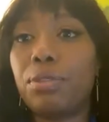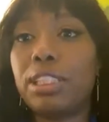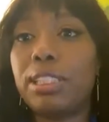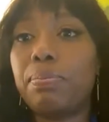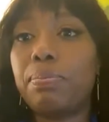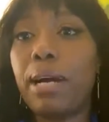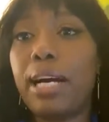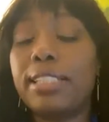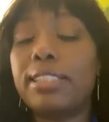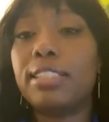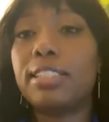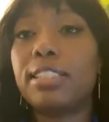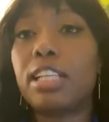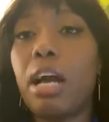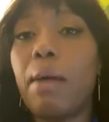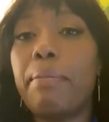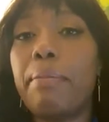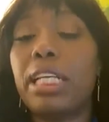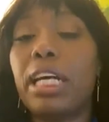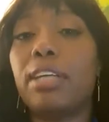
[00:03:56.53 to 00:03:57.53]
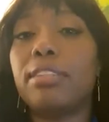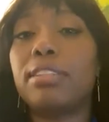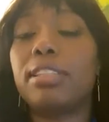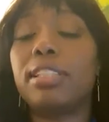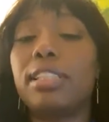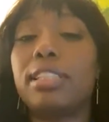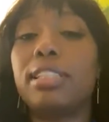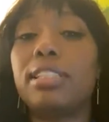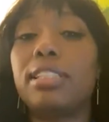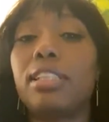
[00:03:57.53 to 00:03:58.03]
response is coming out
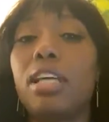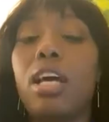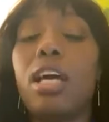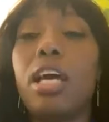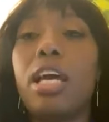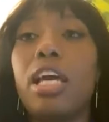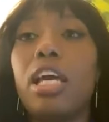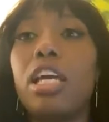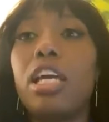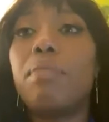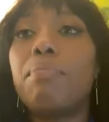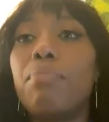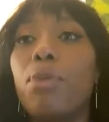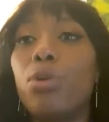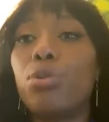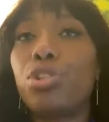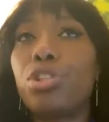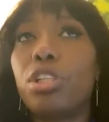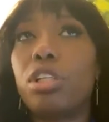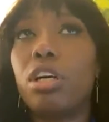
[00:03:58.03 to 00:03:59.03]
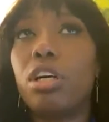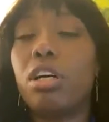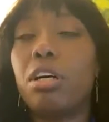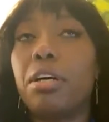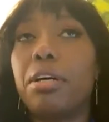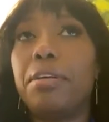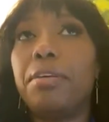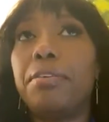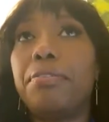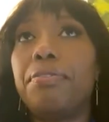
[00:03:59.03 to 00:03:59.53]
this emotion
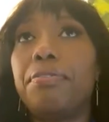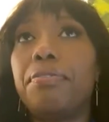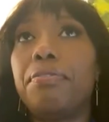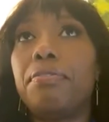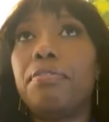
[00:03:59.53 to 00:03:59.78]
of,